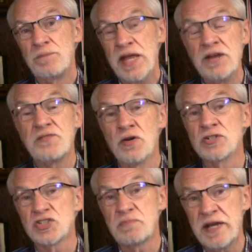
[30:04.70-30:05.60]
If
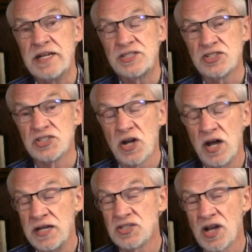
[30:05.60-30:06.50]
your speech
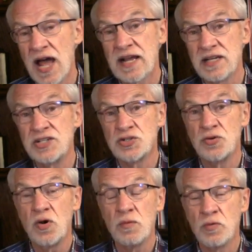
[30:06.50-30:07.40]
is likely
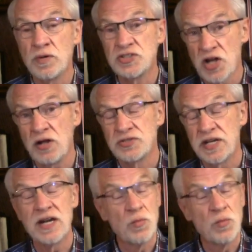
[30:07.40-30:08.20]
to result in,